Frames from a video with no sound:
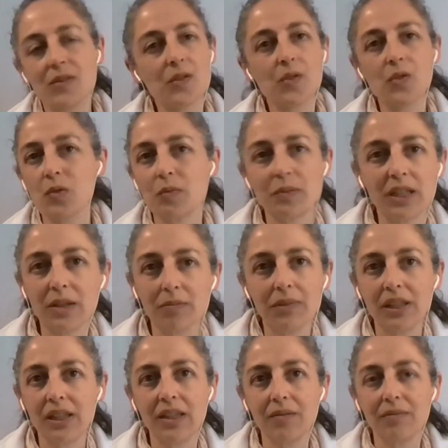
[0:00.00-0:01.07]
Supreme
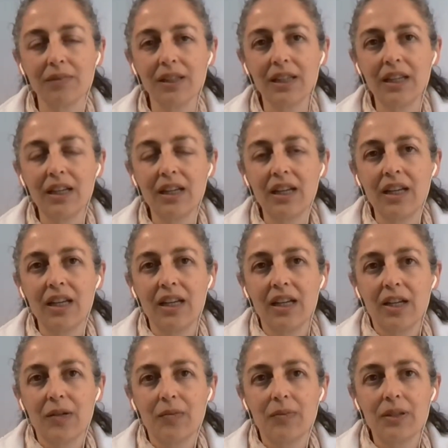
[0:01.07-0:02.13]
Being.
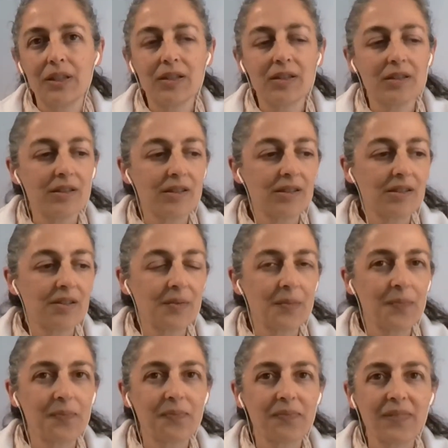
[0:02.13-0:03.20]
Because
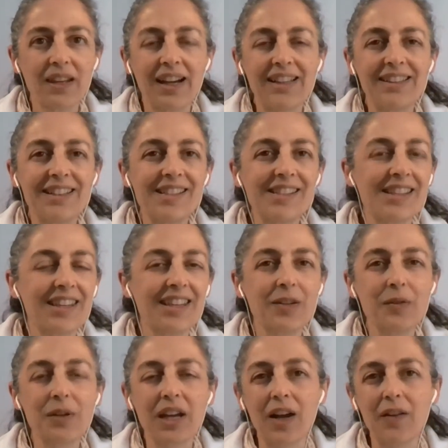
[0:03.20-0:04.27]
at least
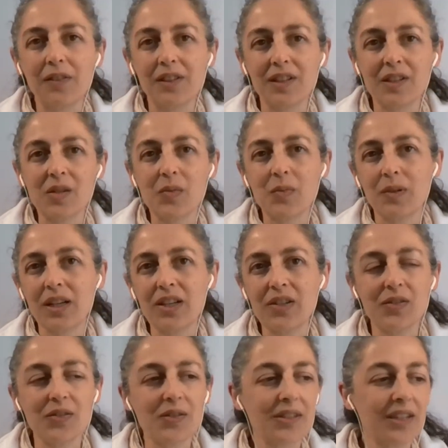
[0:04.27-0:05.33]
here we have an
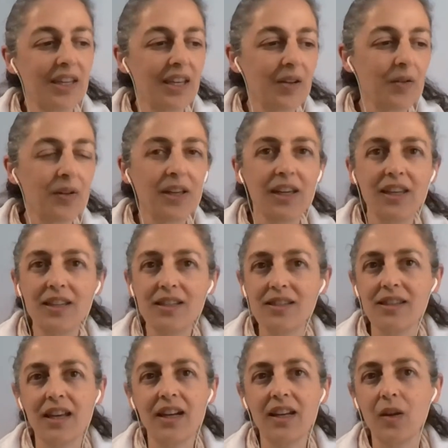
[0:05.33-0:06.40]
expression saying, okay,
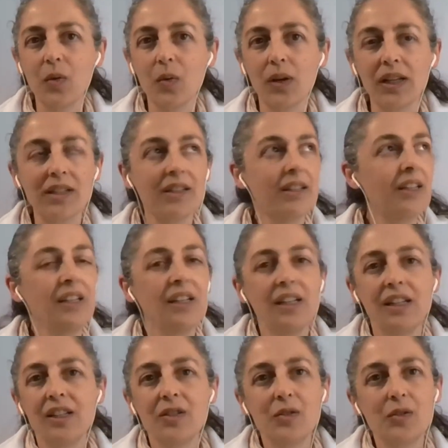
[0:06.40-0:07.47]
is there anyone
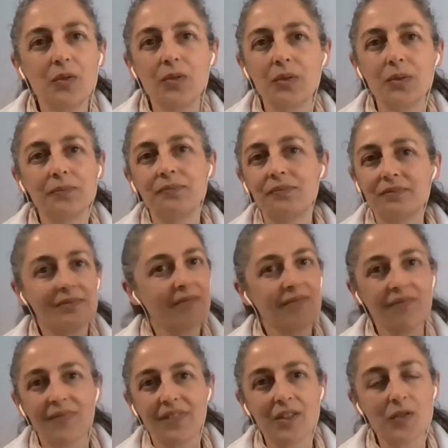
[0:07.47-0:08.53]
to
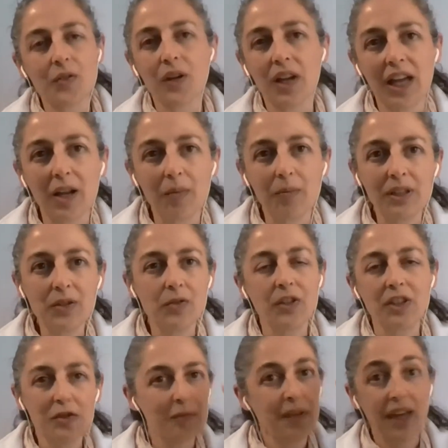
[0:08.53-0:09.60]
help me, to
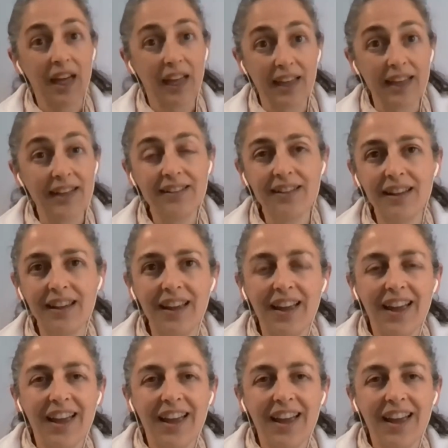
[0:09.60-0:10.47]
give me a hand?